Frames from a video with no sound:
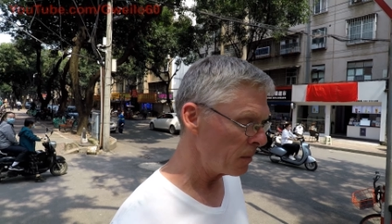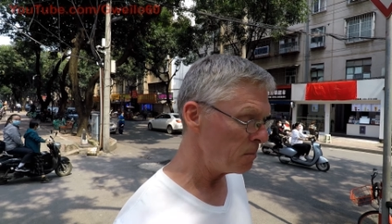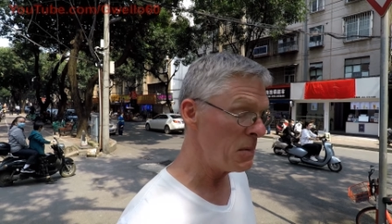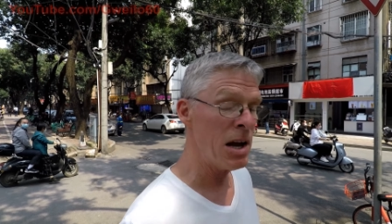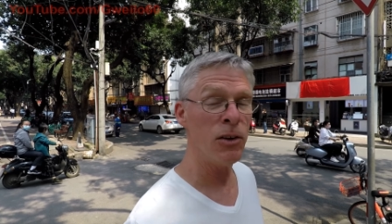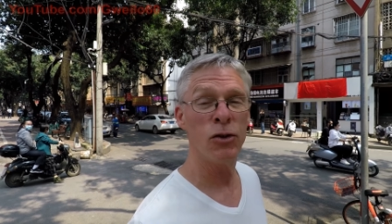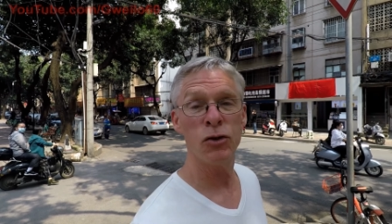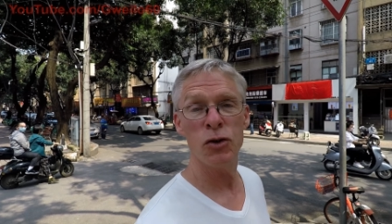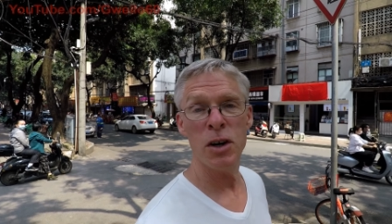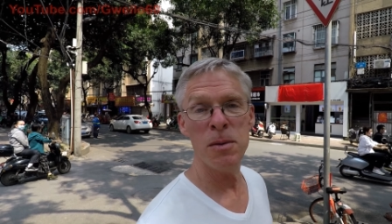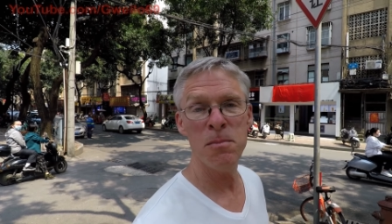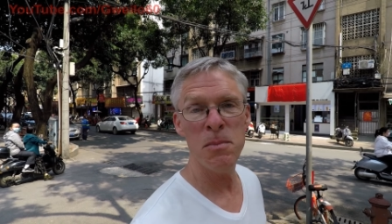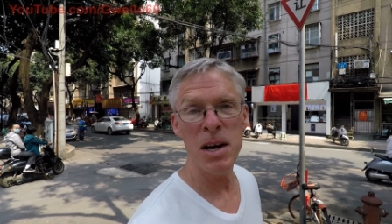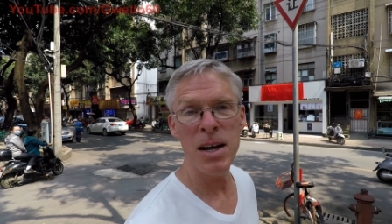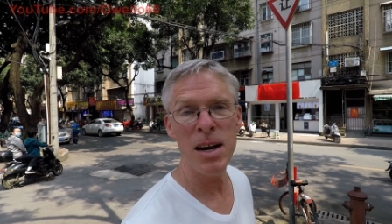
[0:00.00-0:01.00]

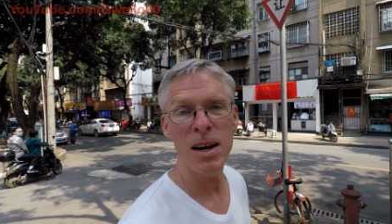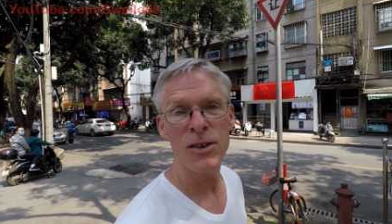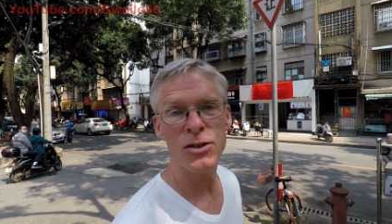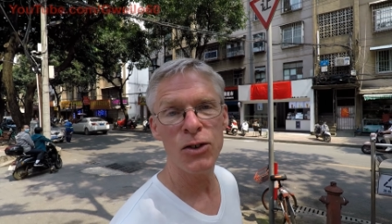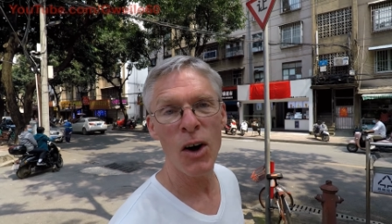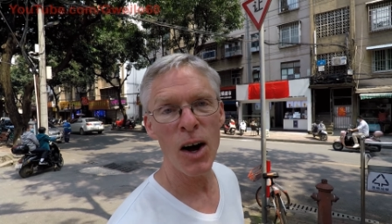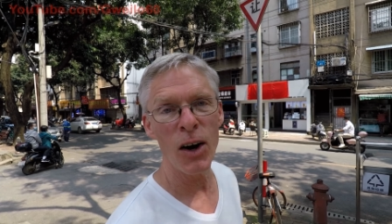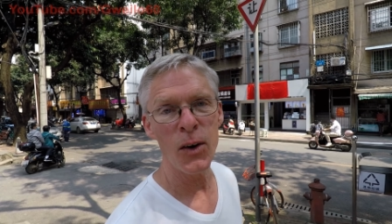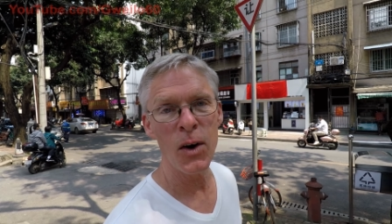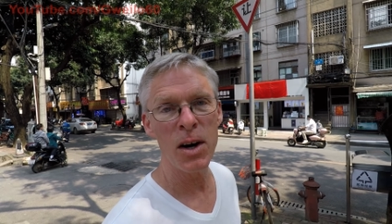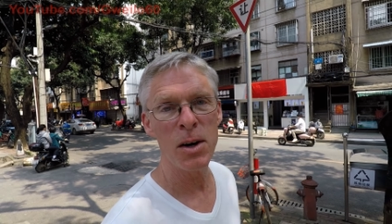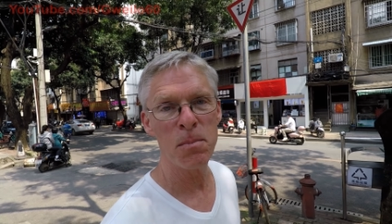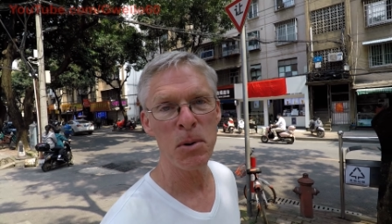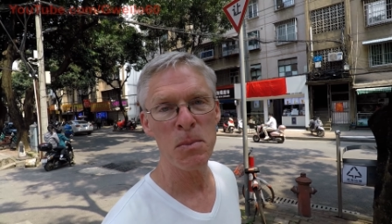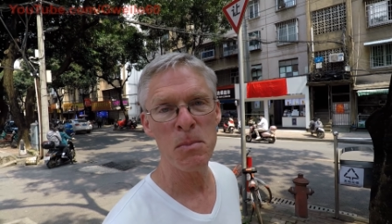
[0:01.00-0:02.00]
Mainstream media is not going
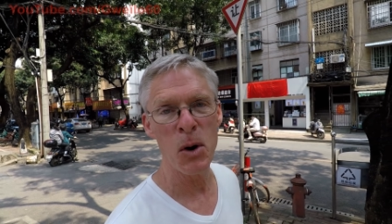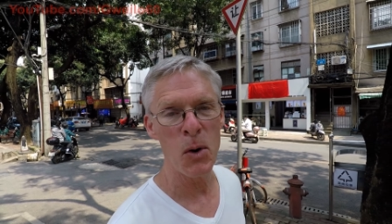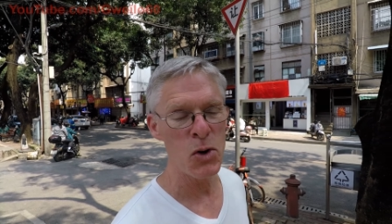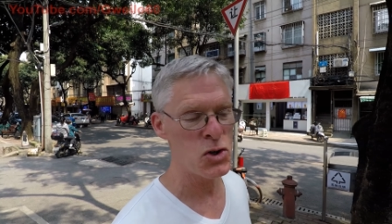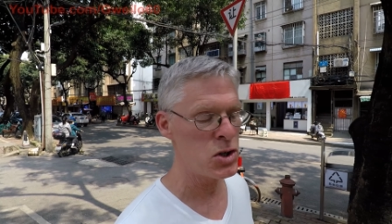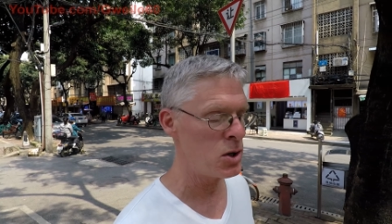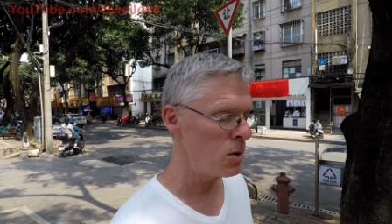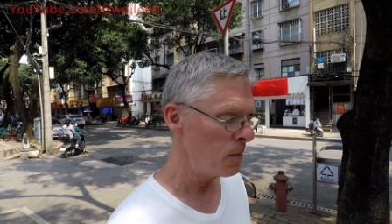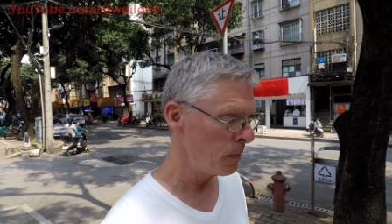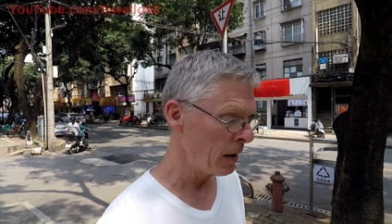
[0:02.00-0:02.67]
to promote you.